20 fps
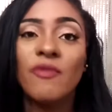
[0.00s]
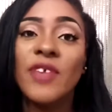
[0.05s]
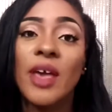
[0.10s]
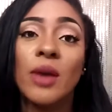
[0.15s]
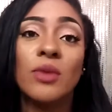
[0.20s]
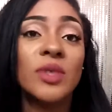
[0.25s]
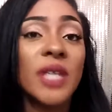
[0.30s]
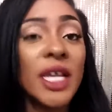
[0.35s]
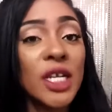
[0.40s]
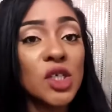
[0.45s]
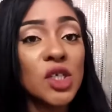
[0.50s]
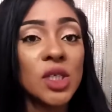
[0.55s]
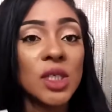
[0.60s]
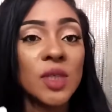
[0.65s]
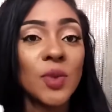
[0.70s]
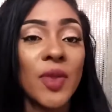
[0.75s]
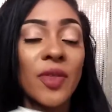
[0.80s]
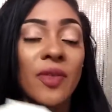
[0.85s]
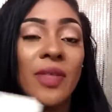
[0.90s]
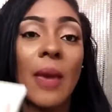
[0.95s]

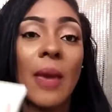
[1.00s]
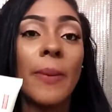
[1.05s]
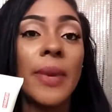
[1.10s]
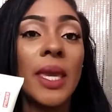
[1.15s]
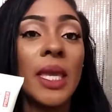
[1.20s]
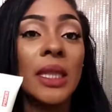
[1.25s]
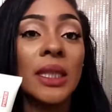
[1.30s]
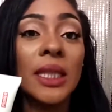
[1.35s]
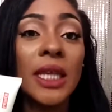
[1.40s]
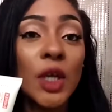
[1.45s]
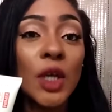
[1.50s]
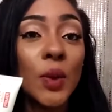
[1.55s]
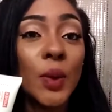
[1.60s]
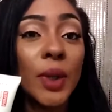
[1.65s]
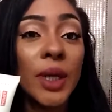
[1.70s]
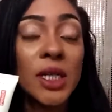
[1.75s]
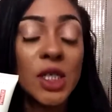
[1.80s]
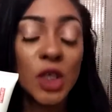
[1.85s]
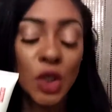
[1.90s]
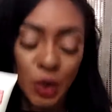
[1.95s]
foundation, whether that be
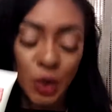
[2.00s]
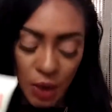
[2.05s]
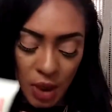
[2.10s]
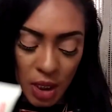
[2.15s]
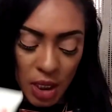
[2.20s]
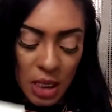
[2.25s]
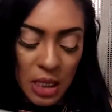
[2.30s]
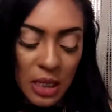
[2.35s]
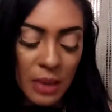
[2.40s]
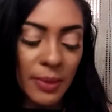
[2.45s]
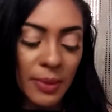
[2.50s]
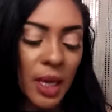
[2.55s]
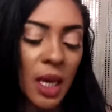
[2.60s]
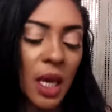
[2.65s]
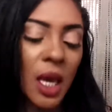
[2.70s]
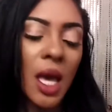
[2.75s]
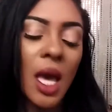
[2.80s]
liquid, cream,